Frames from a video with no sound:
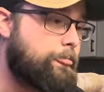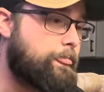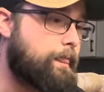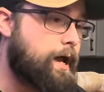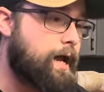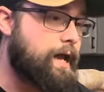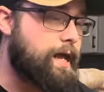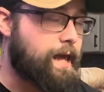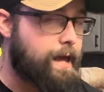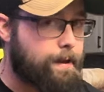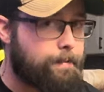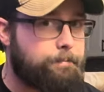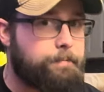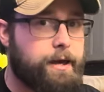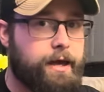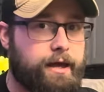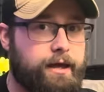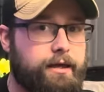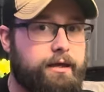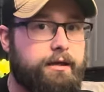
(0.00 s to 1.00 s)
I am
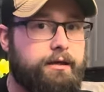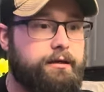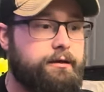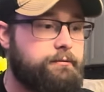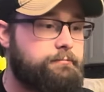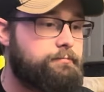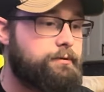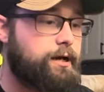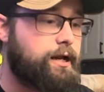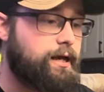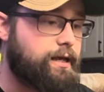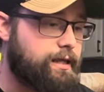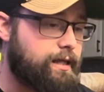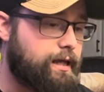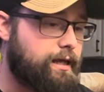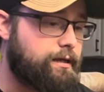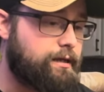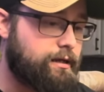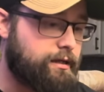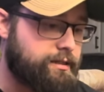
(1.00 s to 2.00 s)
paying, but I
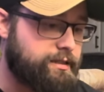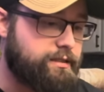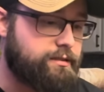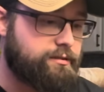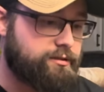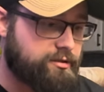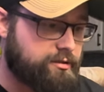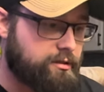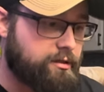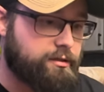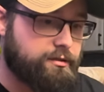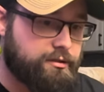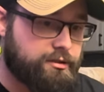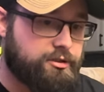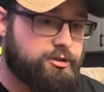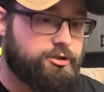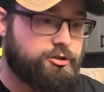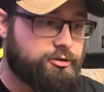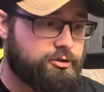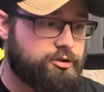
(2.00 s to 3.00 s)
get a
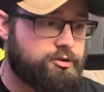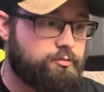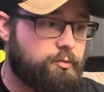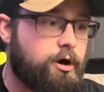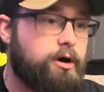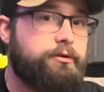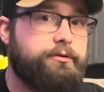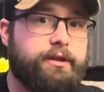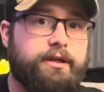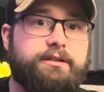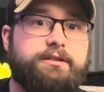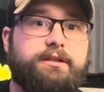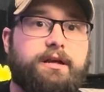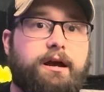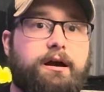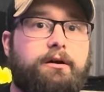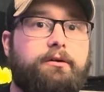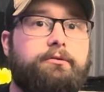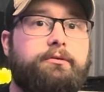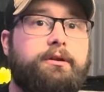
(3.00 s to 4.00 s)
small
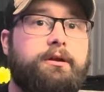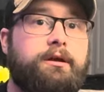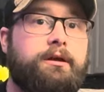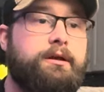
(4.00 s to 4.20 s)
discount.